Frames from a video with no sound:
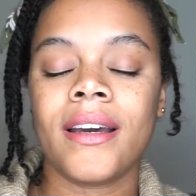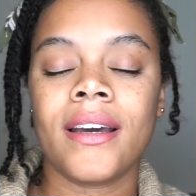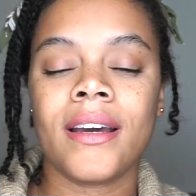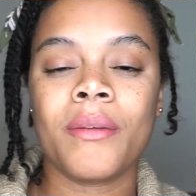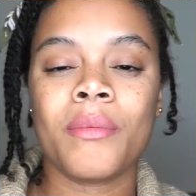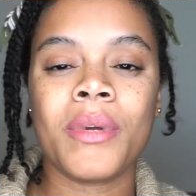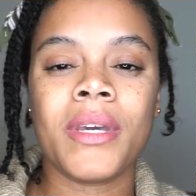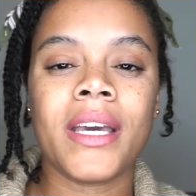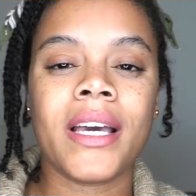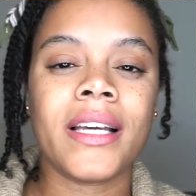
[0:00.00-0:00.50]

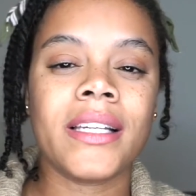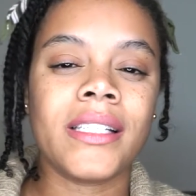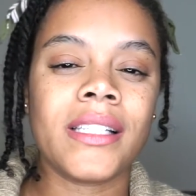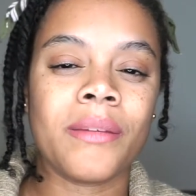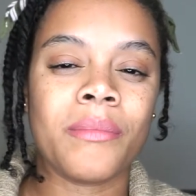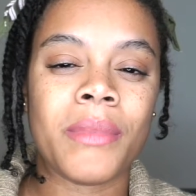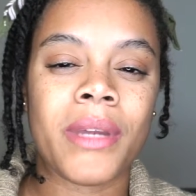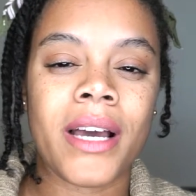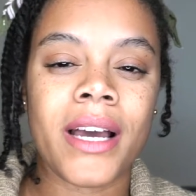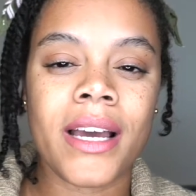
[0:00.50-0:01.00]
because
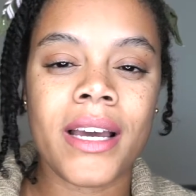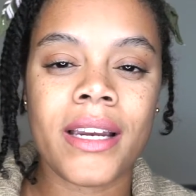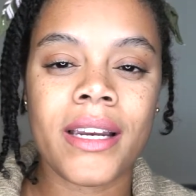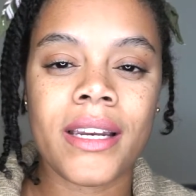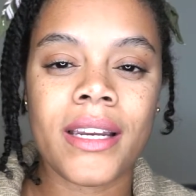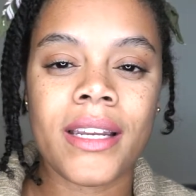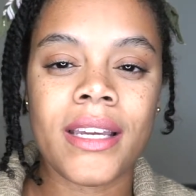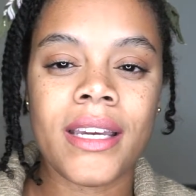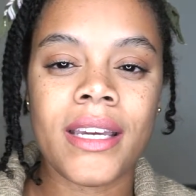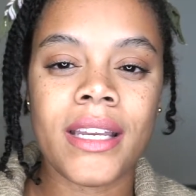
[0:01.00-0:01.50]
I'm not
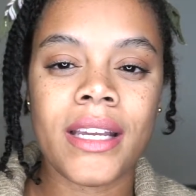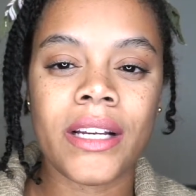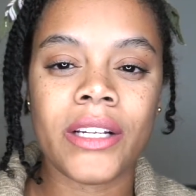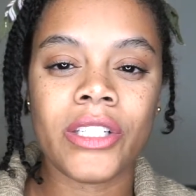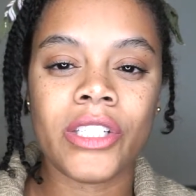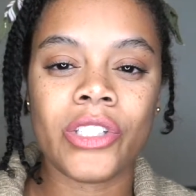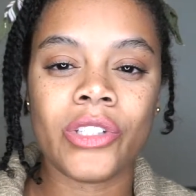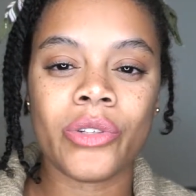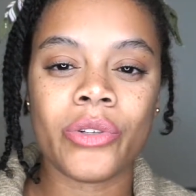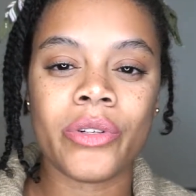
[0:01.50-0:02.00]
eating a
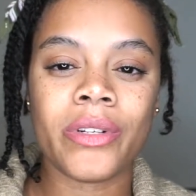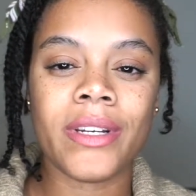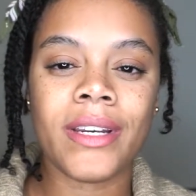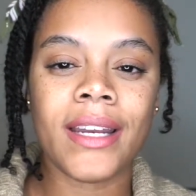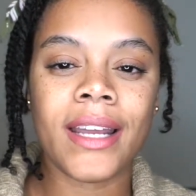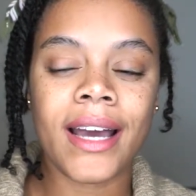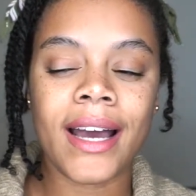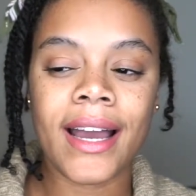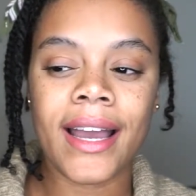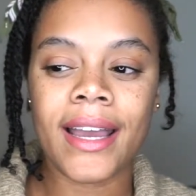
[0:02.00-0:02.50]
certain
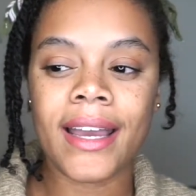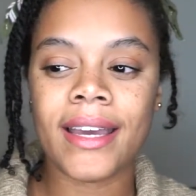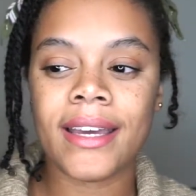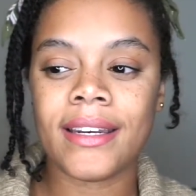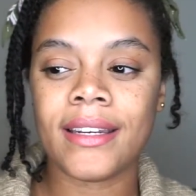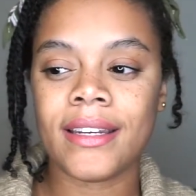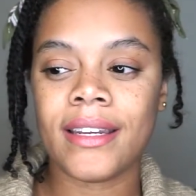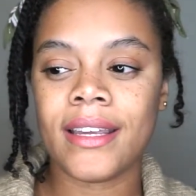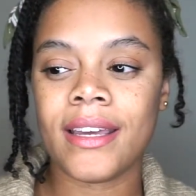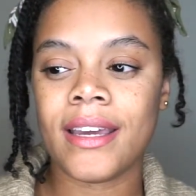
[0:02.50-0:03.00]

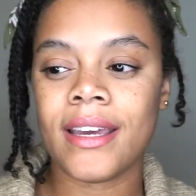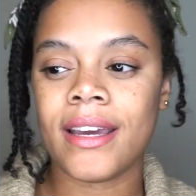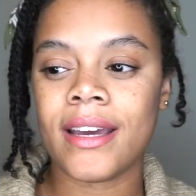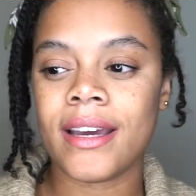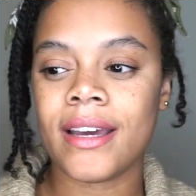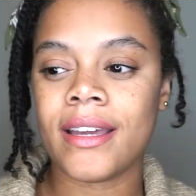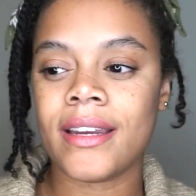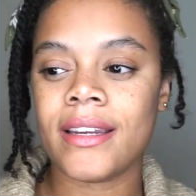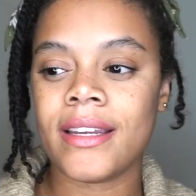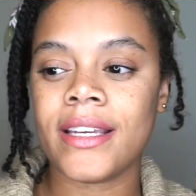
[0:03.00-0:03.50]
diet
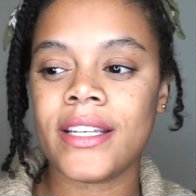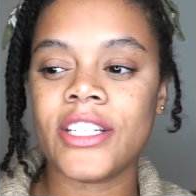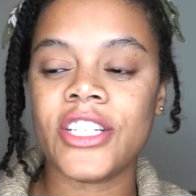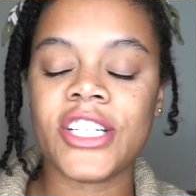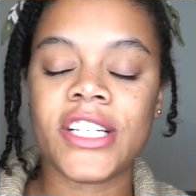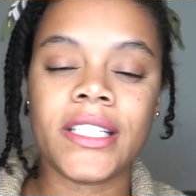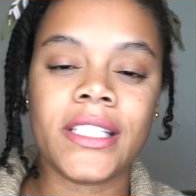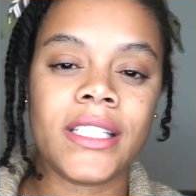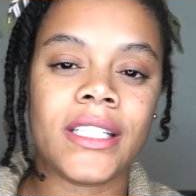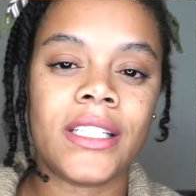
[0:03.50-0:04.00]
and
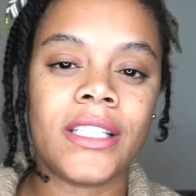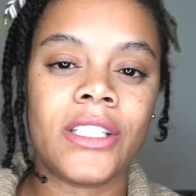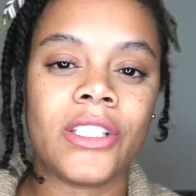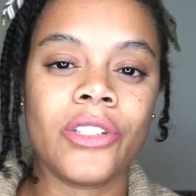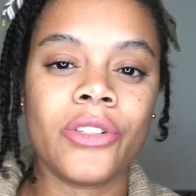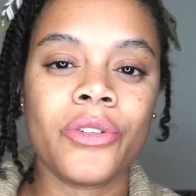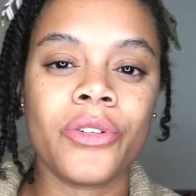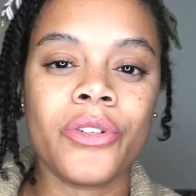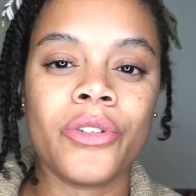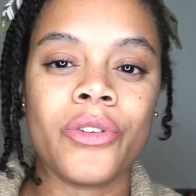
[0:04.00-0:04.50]
ingesting
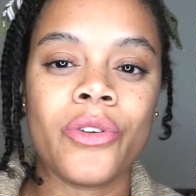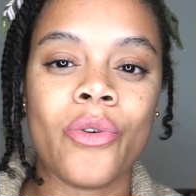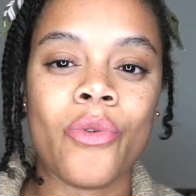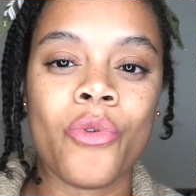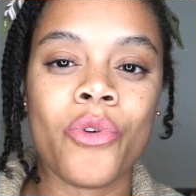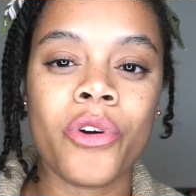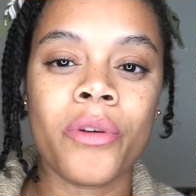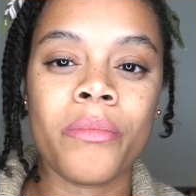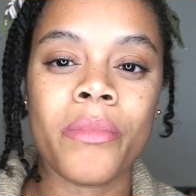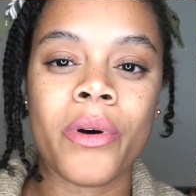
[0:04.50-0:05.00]
certain
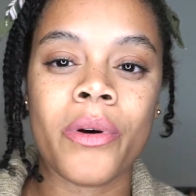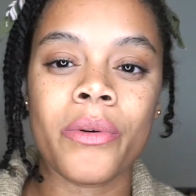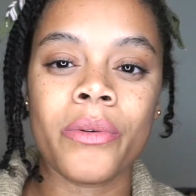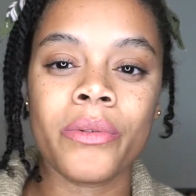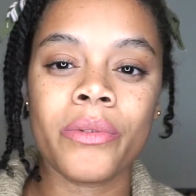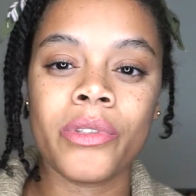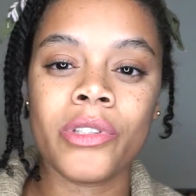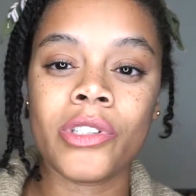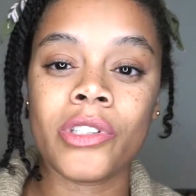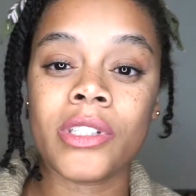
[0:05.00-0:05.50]

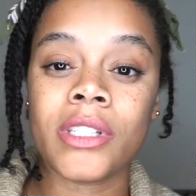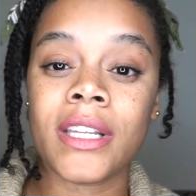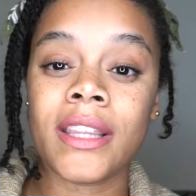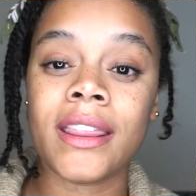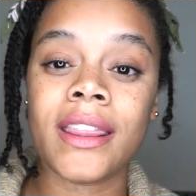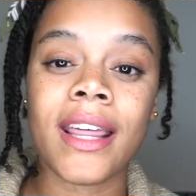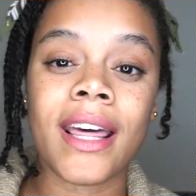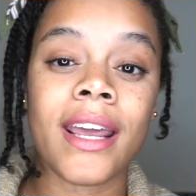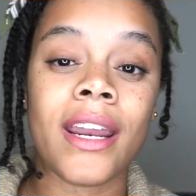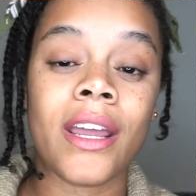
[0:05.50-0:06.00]
hormones,
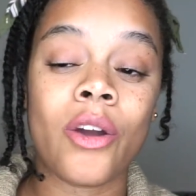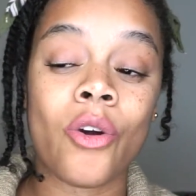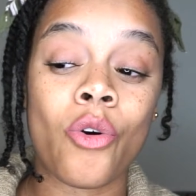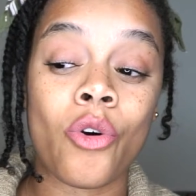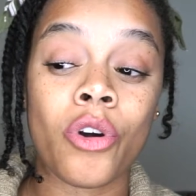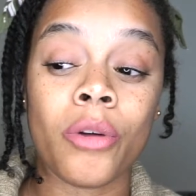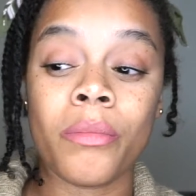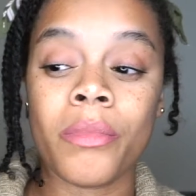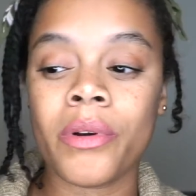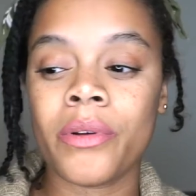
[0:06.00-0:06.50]
synthetic
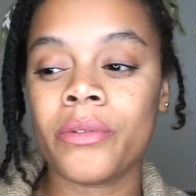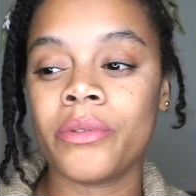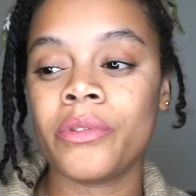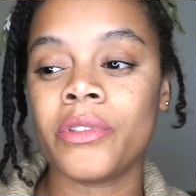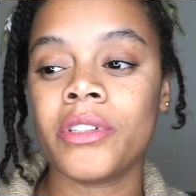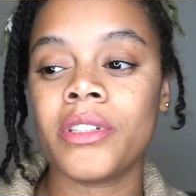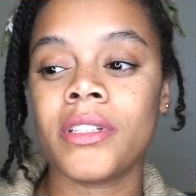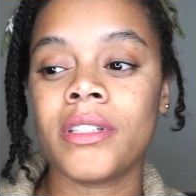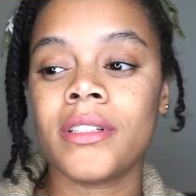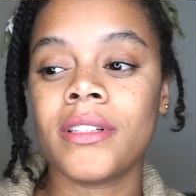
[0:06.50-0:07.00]

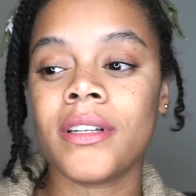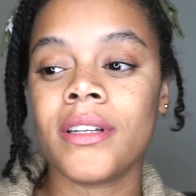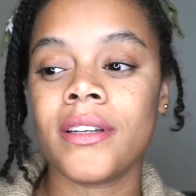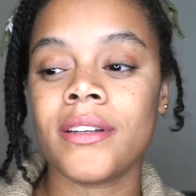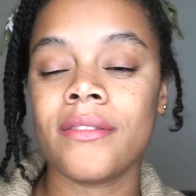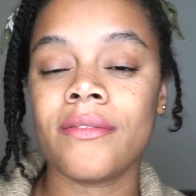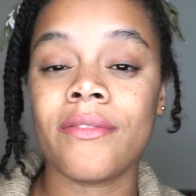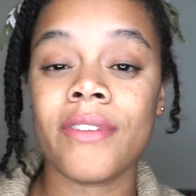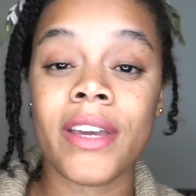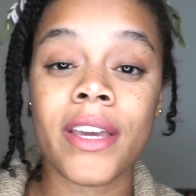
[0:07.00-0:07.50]
hormones,
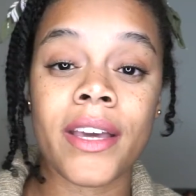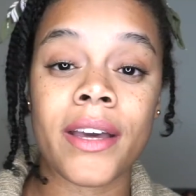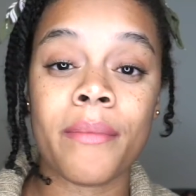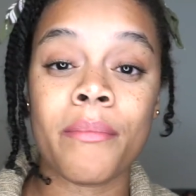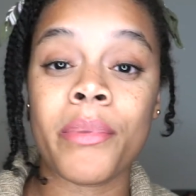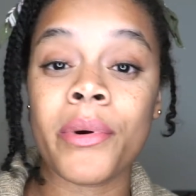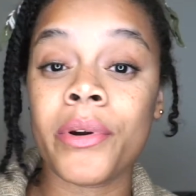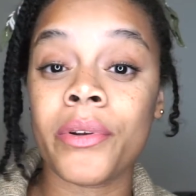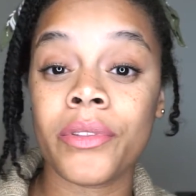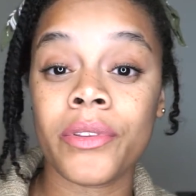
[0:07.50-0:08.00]
via
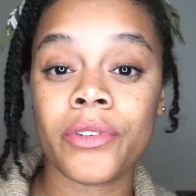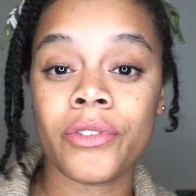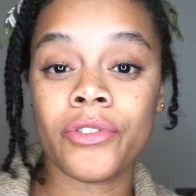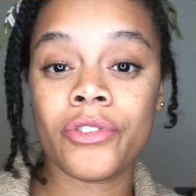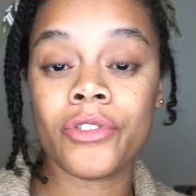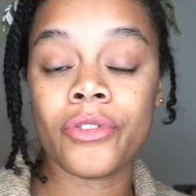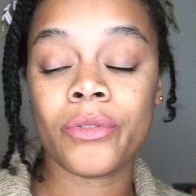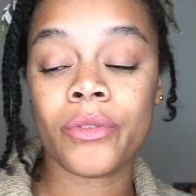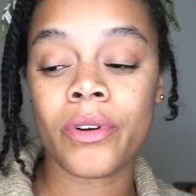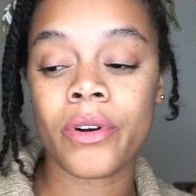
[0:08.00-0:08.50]
birth
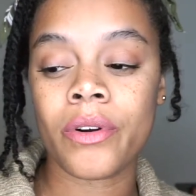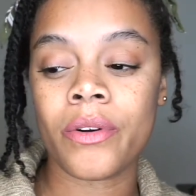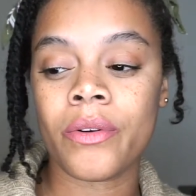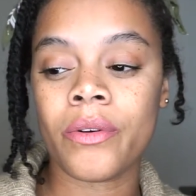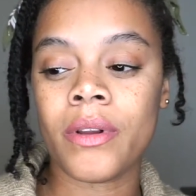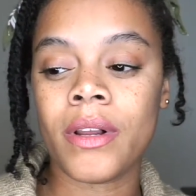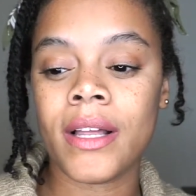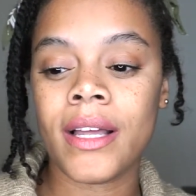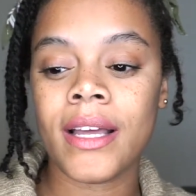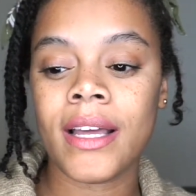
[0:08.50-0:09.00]

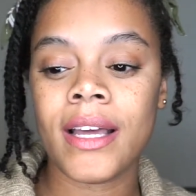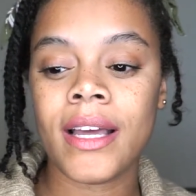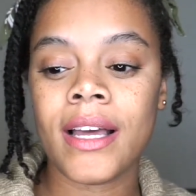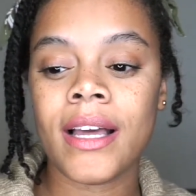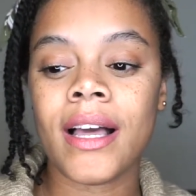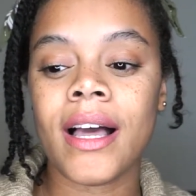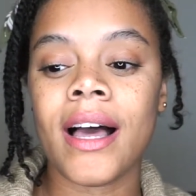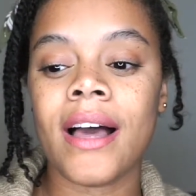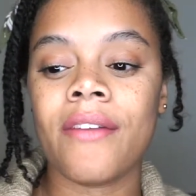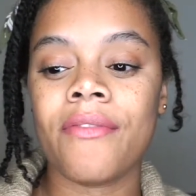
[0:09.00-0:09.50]
control,
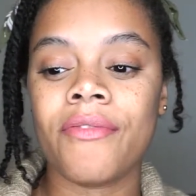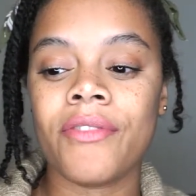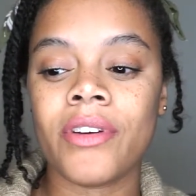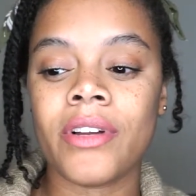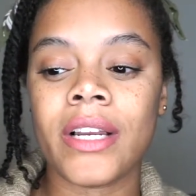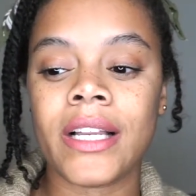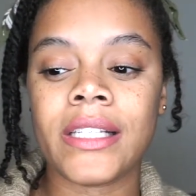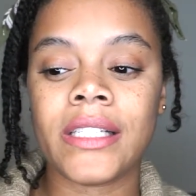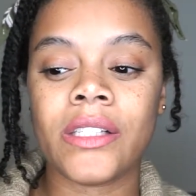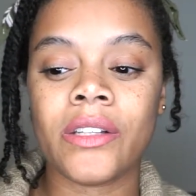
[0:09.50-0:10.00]
I
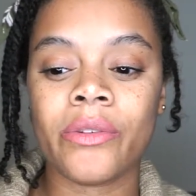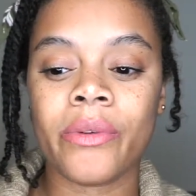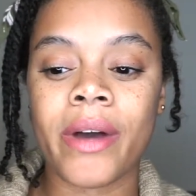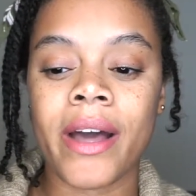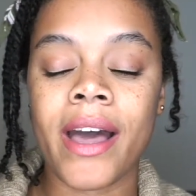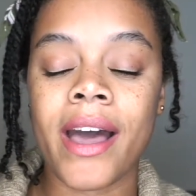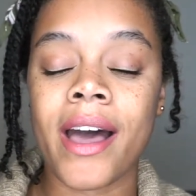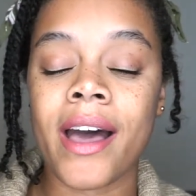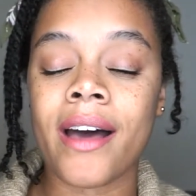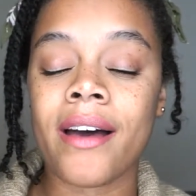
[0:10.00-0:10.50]
feel as though I
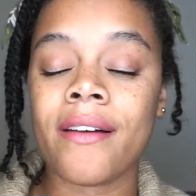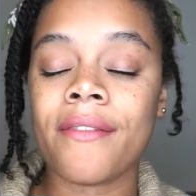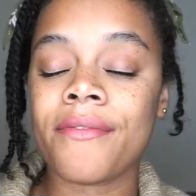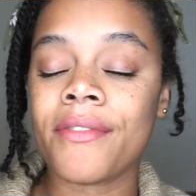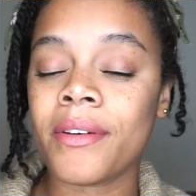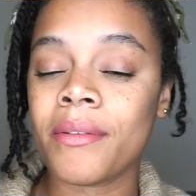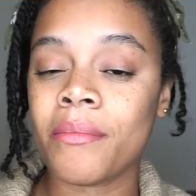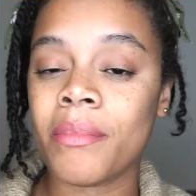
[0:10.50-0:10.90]
have